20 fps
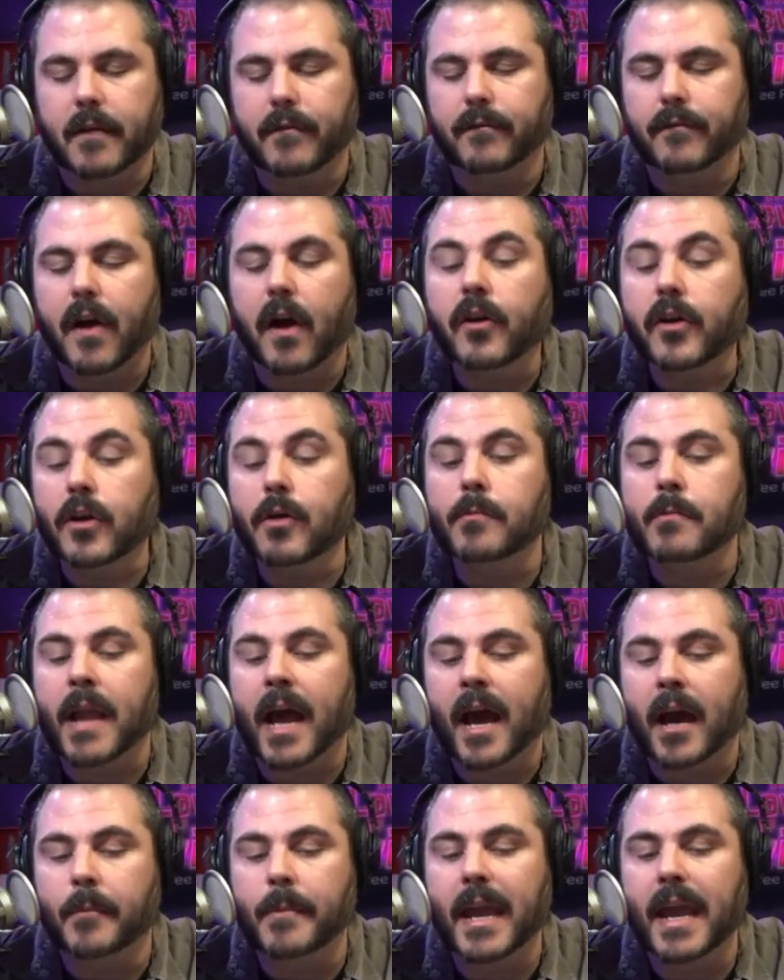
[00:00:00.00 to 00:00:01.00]
volume
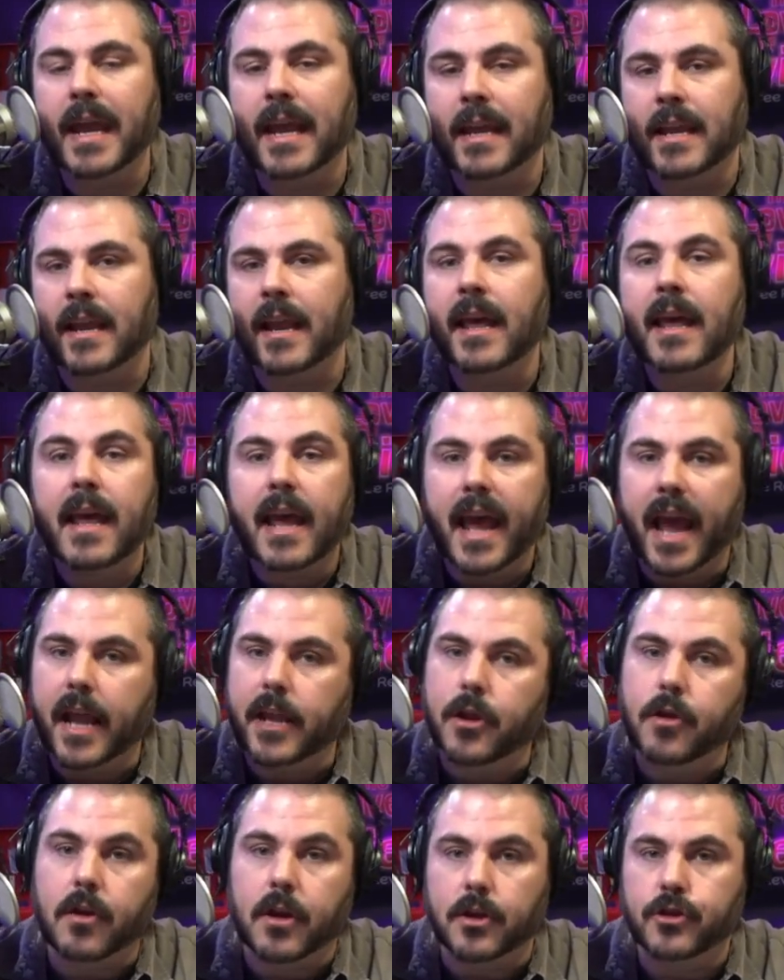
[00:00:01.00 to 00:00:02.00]
knob in,
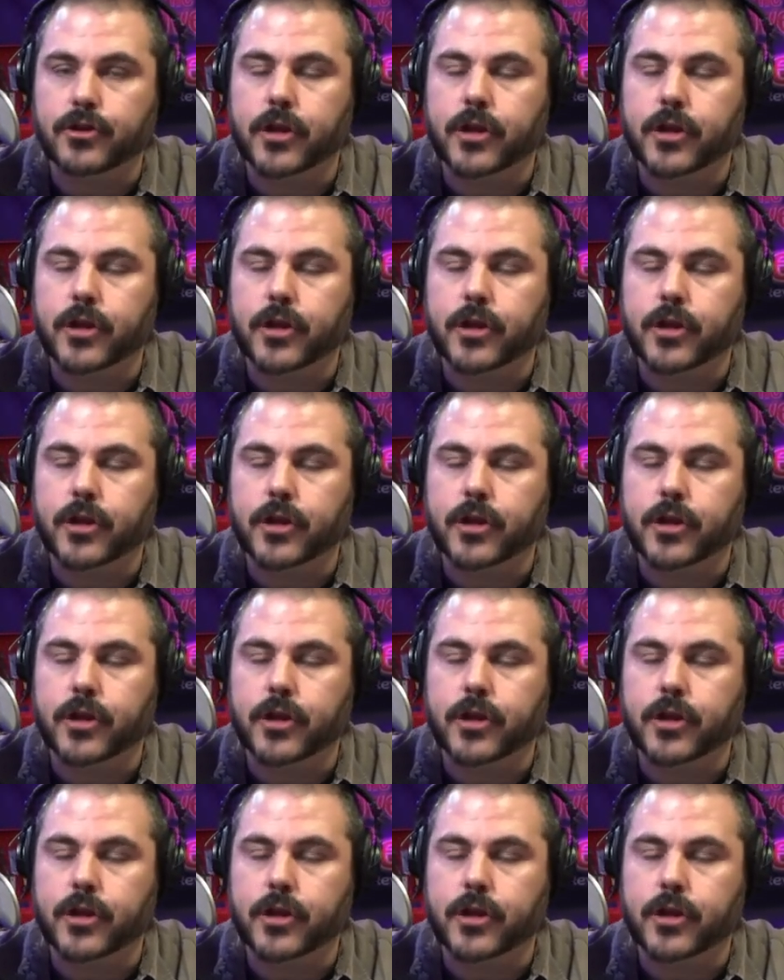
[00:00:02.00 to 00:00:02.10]
and you can